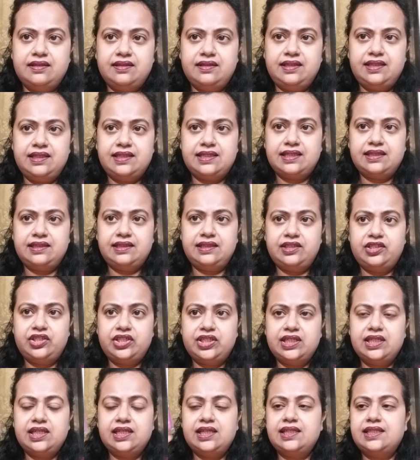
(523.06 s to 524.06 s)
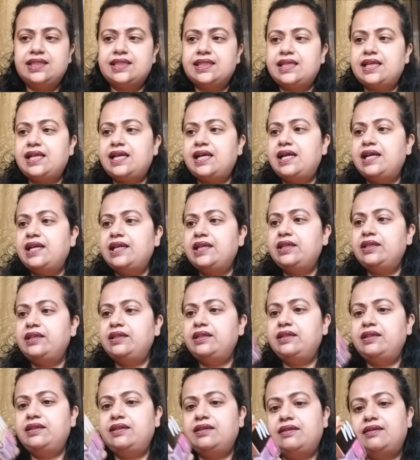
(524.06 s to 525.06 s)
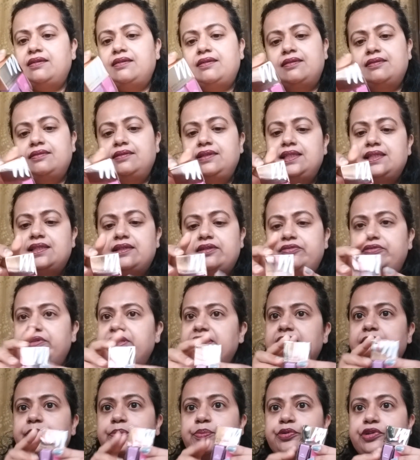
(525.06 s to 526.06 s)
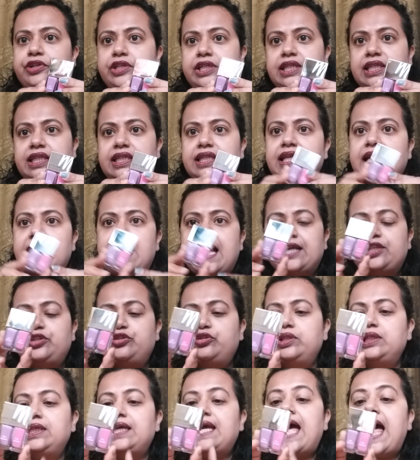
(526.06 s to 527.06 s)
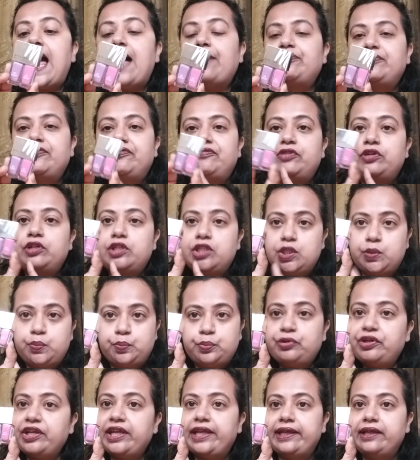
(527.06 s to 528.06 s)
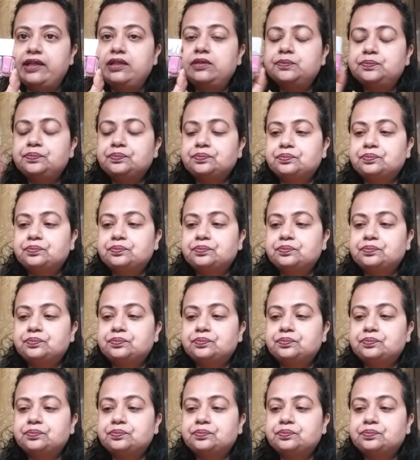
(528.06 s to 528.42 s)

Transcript: these are the shades. These are really pretty, actually apt for spring,